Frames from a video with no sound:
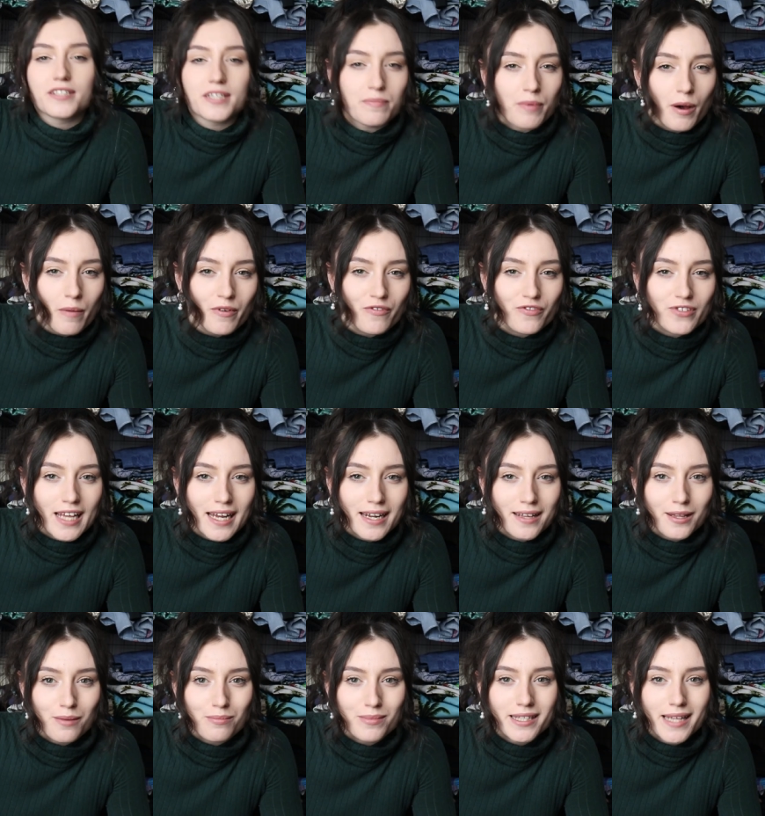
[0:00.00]
Depop have said
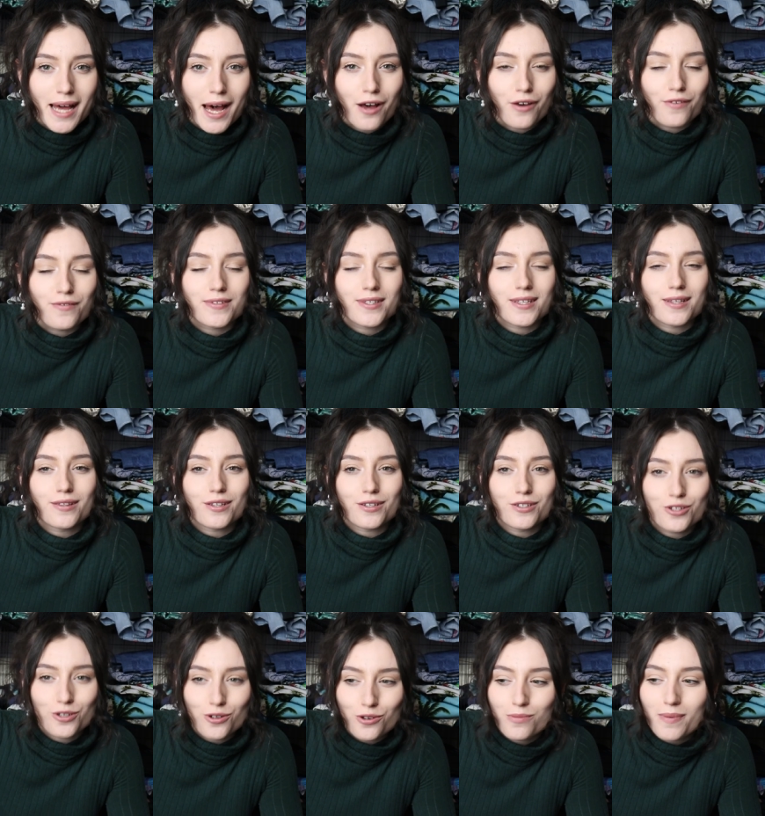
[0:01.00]
it themselves. The
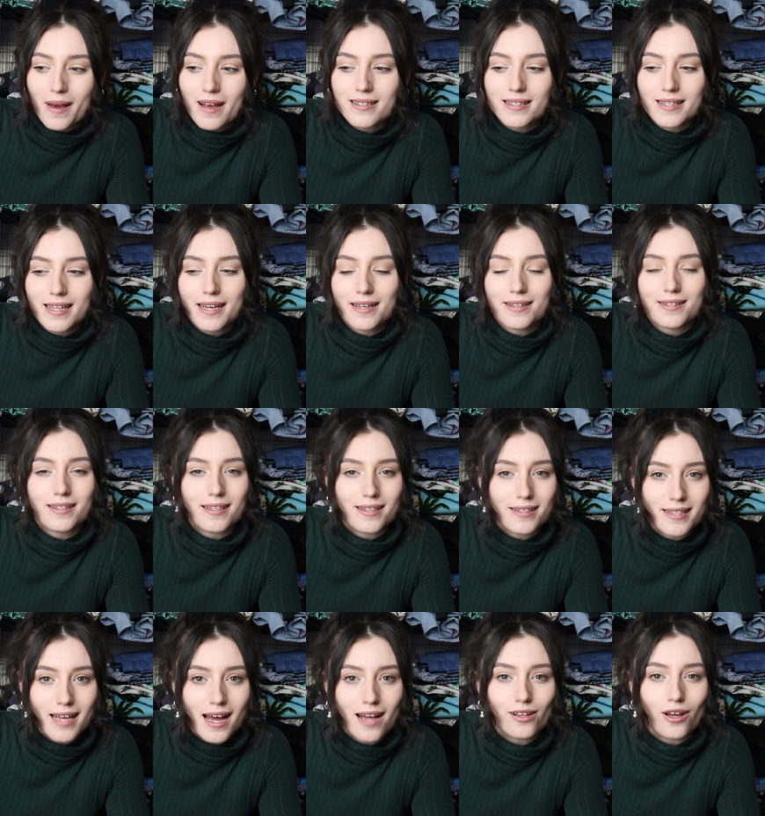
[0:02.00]
two best things
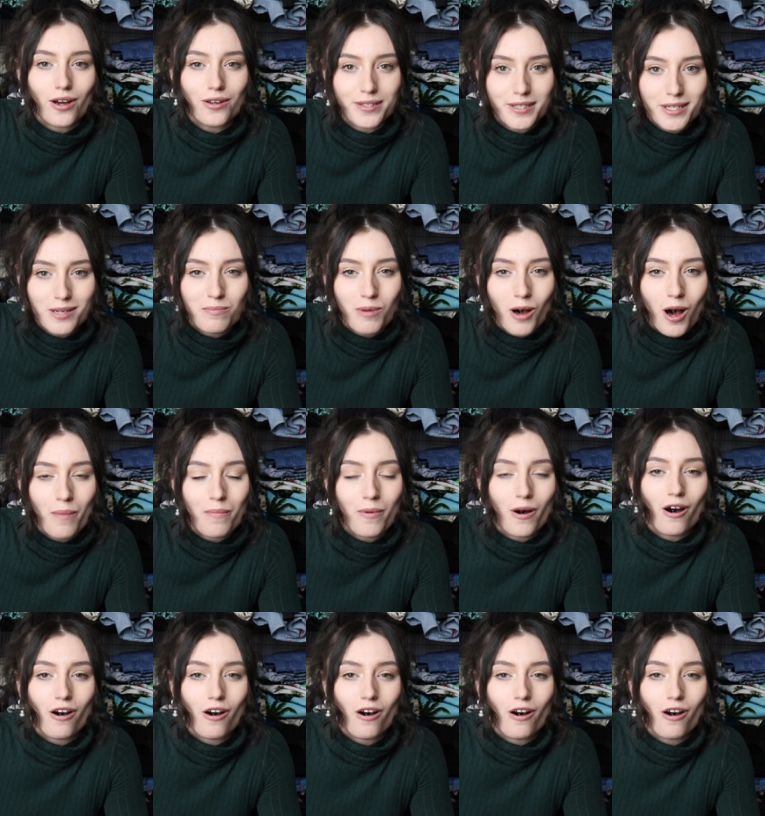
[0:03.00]
that sell on Depop